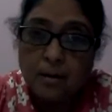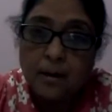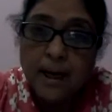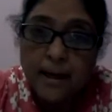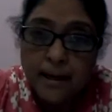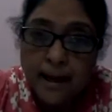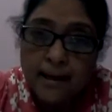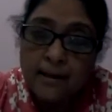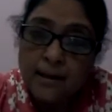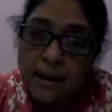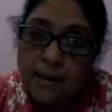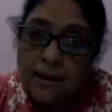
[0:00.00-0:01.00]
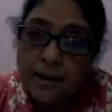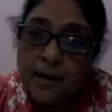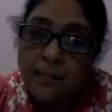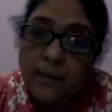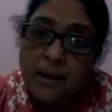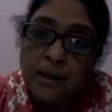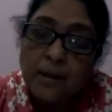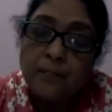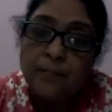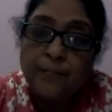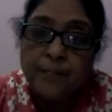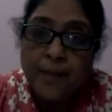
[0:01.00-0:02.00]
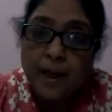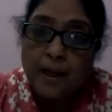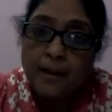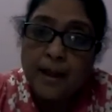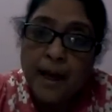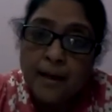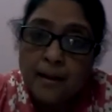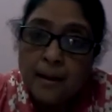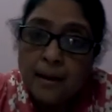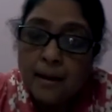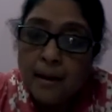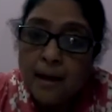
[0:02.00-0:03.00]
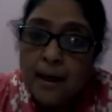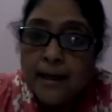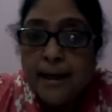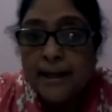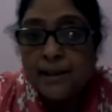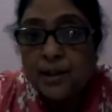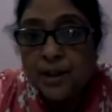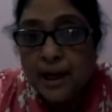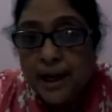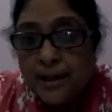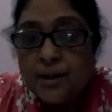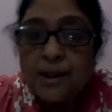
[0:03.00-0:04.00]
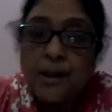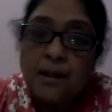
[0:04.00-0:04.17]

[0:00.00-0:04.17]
That characteristic means that it can change